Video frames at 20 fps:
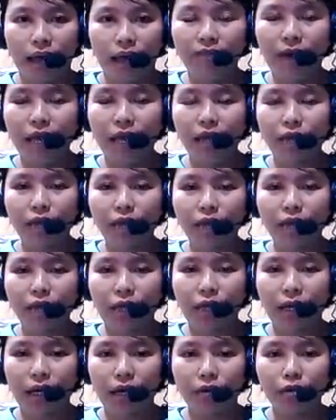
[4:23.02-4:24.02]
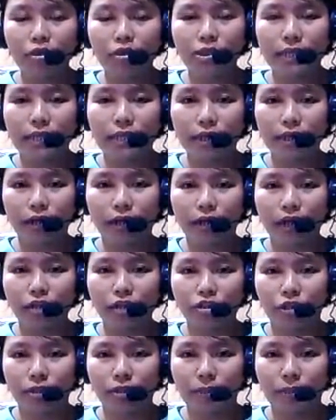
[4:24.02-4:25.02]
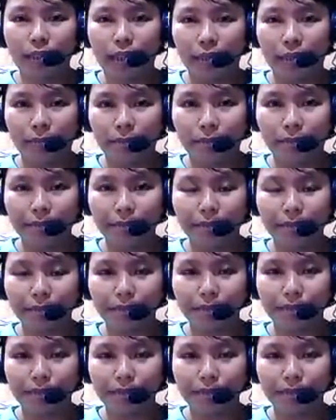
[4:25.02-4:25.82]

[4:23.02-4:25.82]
I follow the rules and regulations, Madam.